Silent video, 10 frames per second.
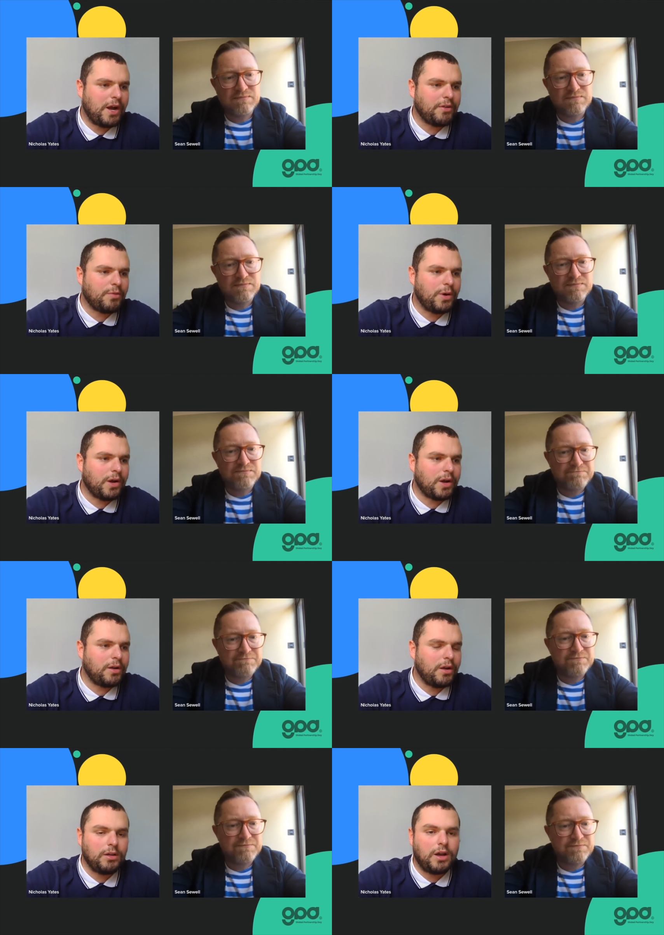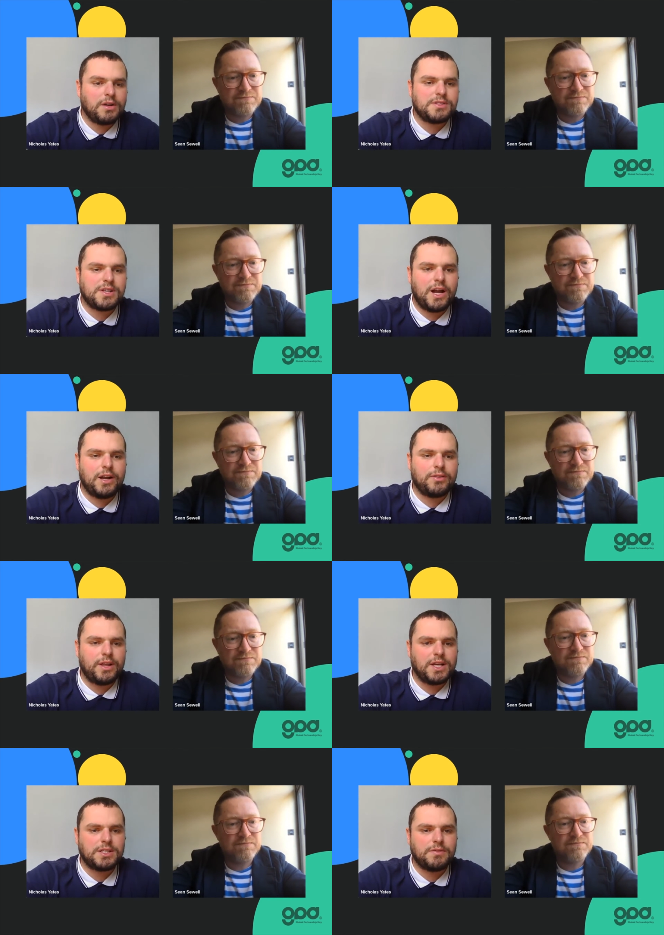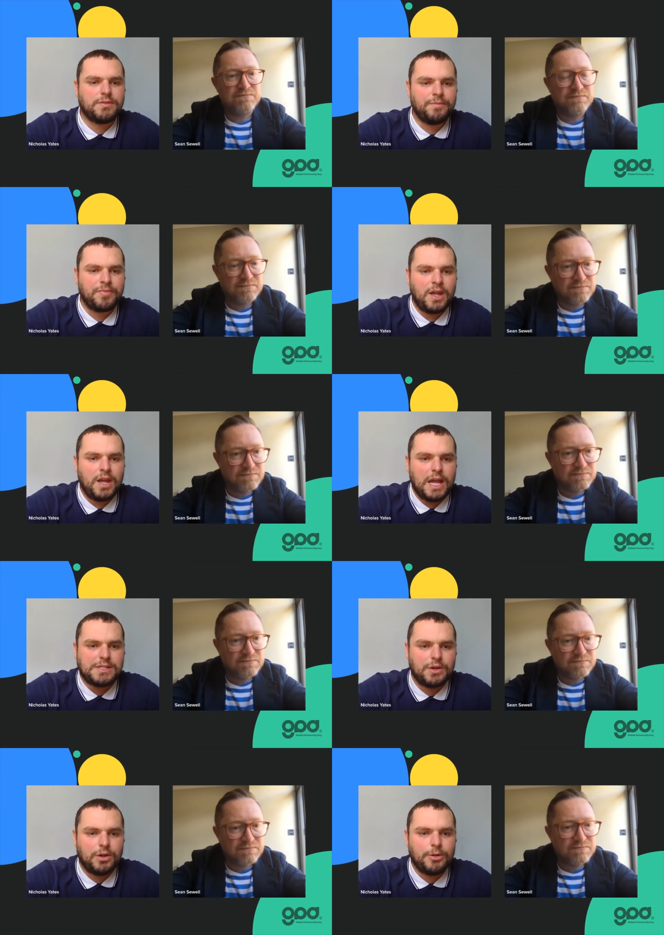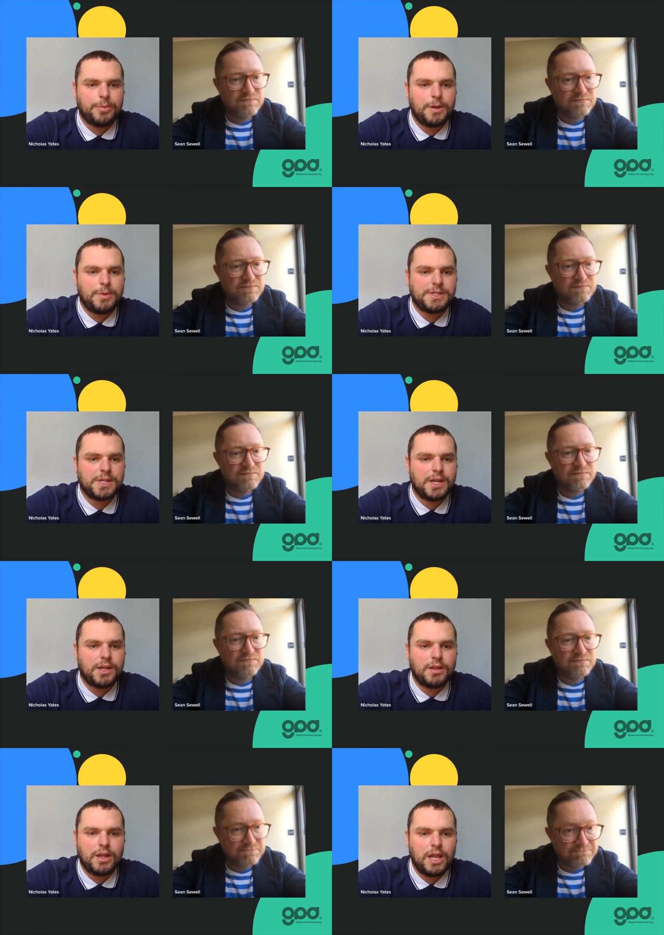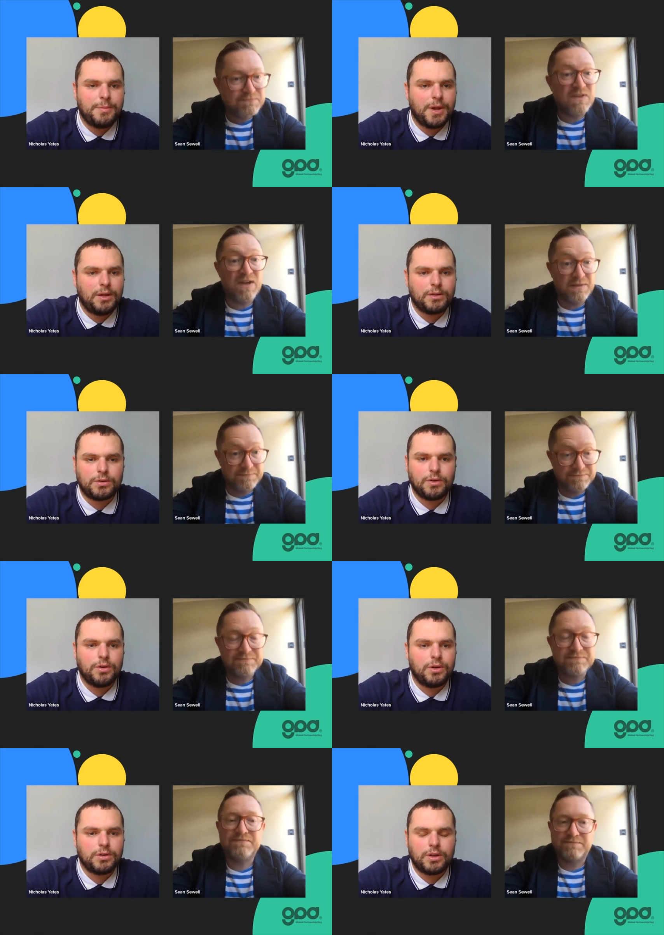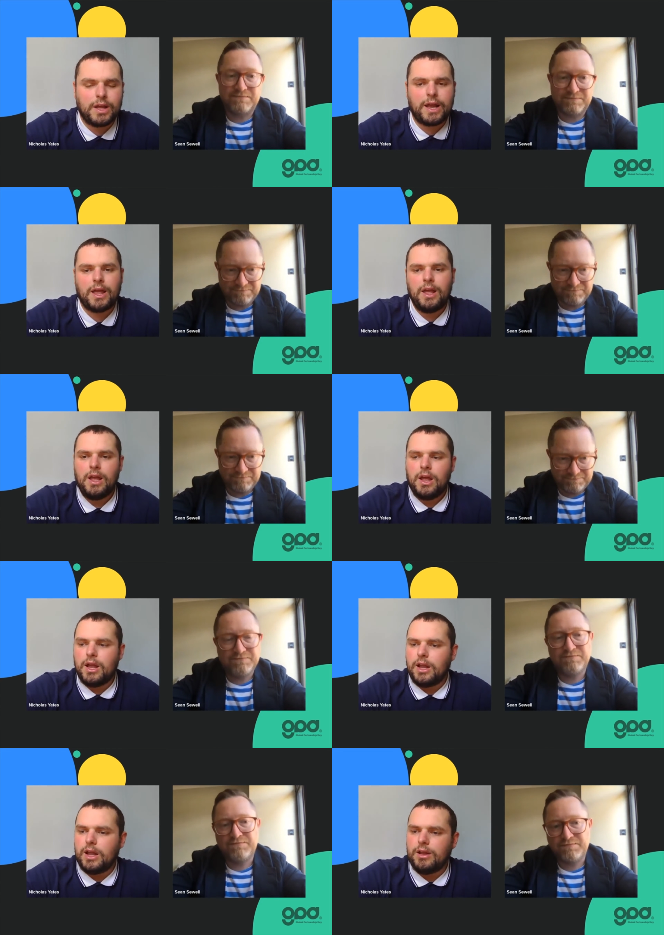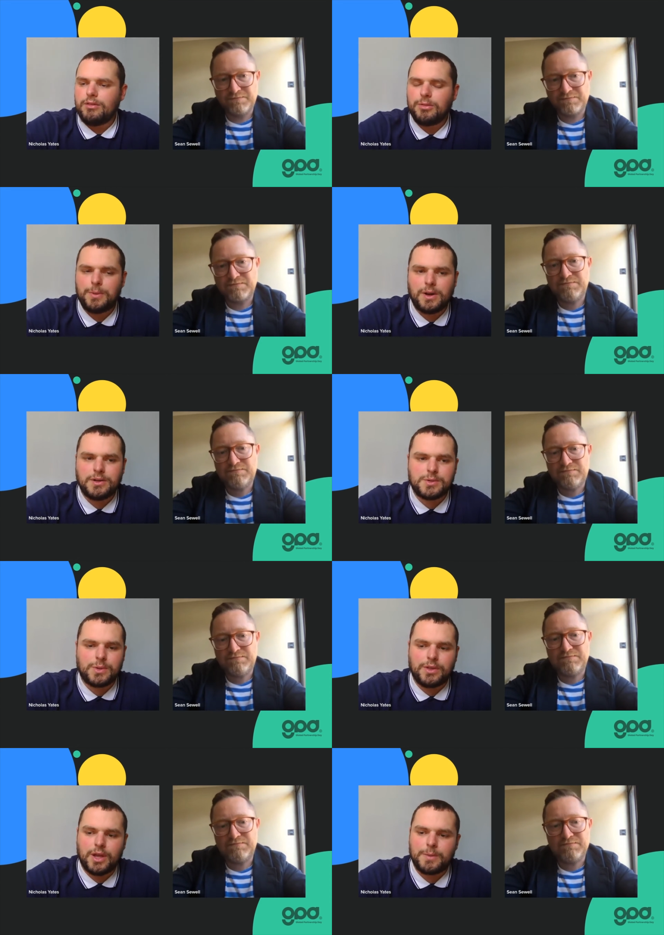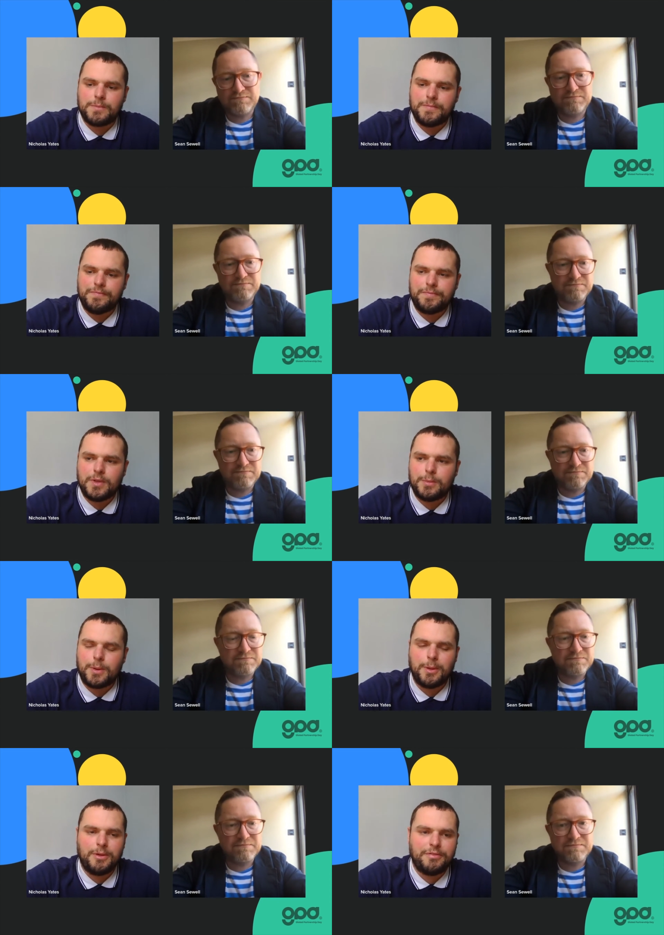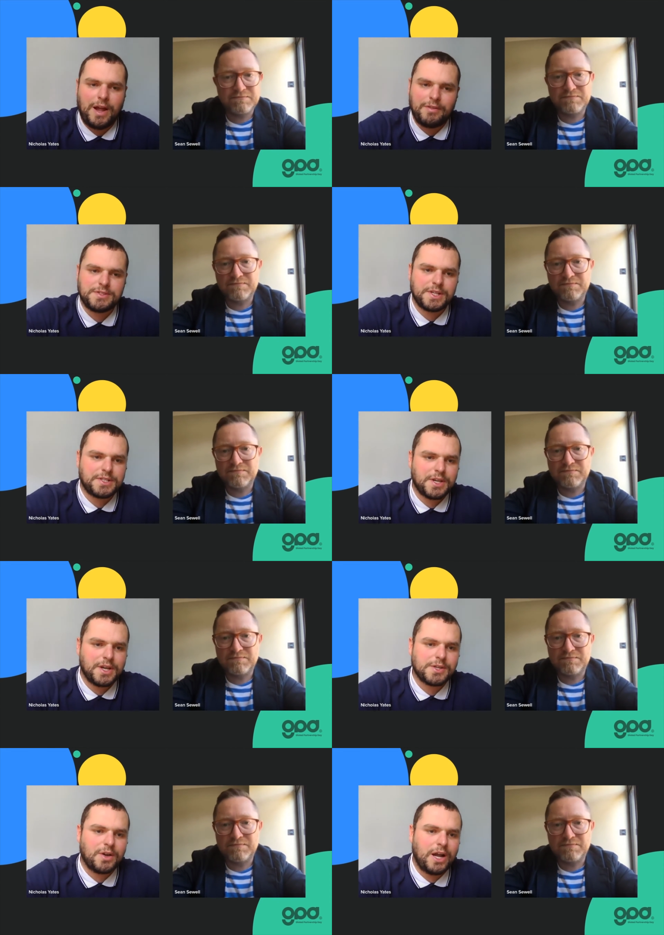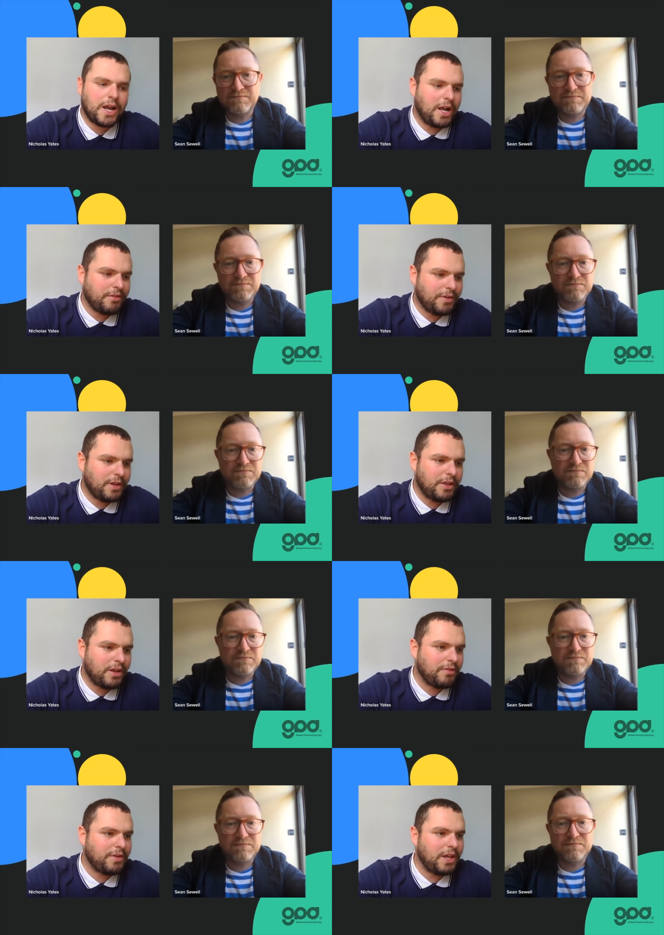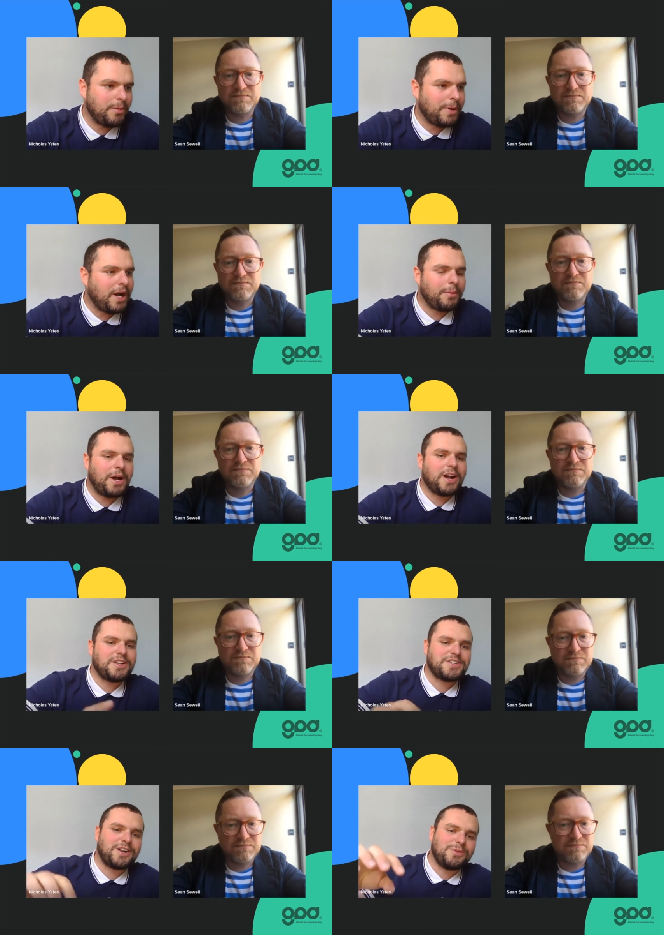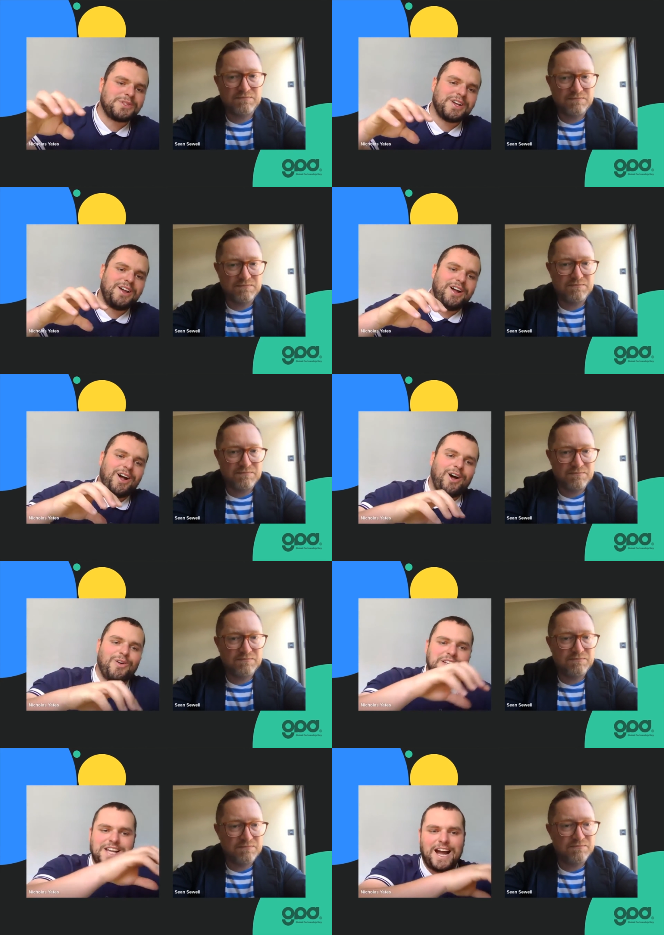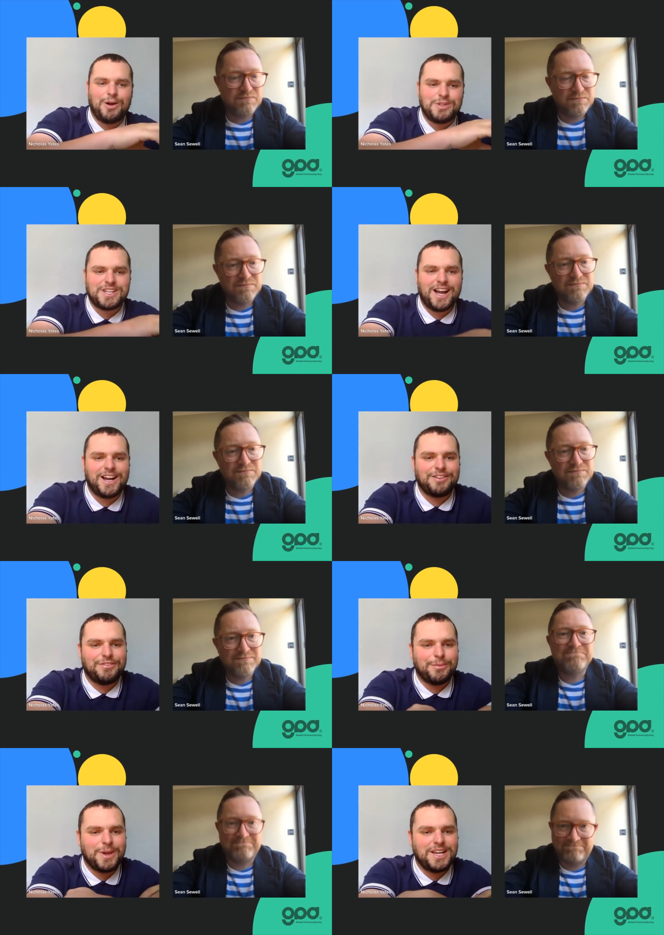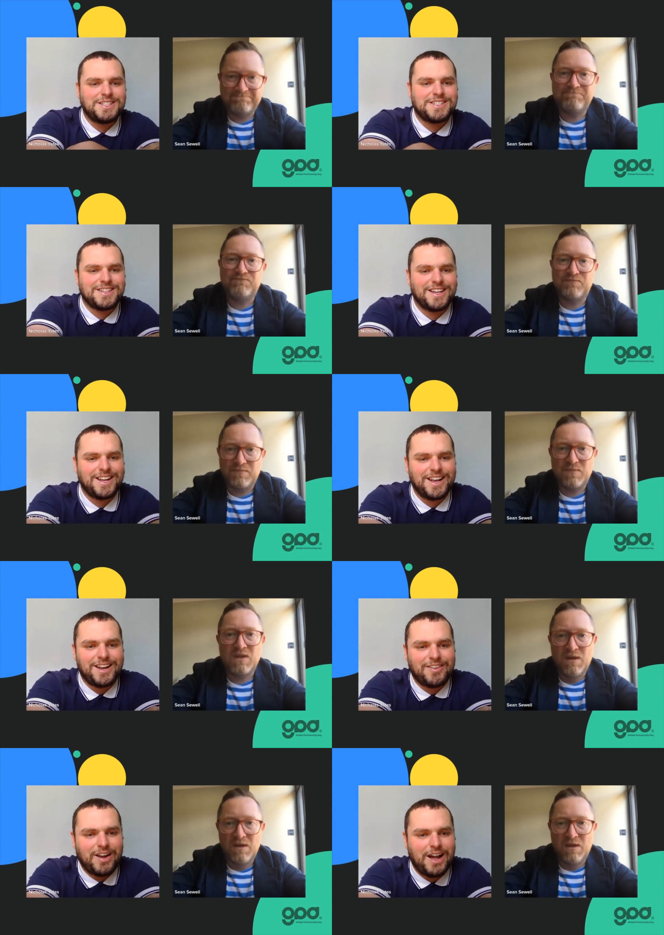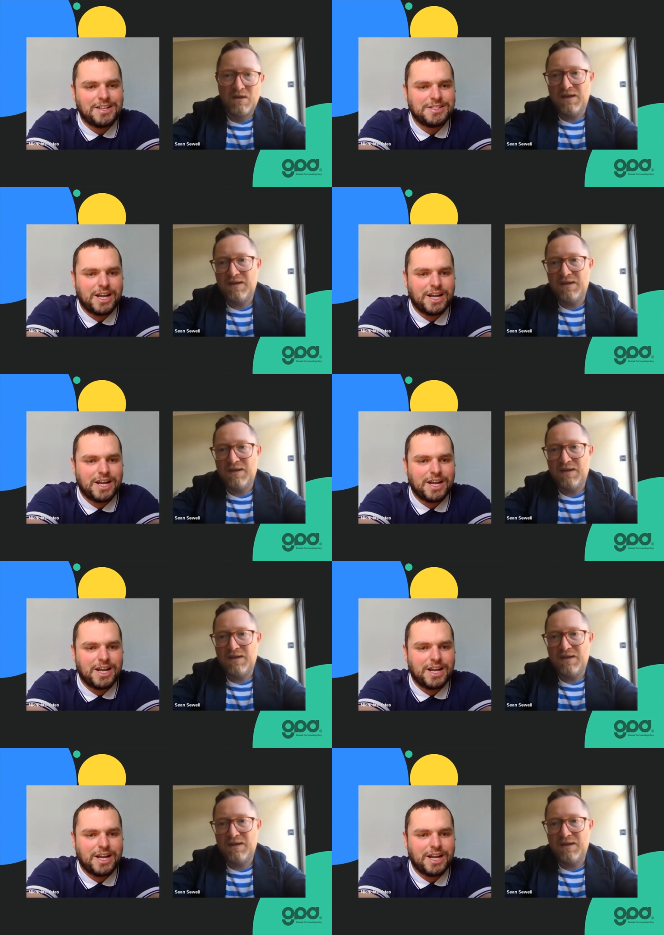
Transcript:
Speaker 1: kind of working alongside the likes of SEO, PPC, email, CRO, like. And, and to be honest with you, probably about five or six years ago, I kind of feel that the affiliate and partner marketing channel was always outside of the mix in, in regards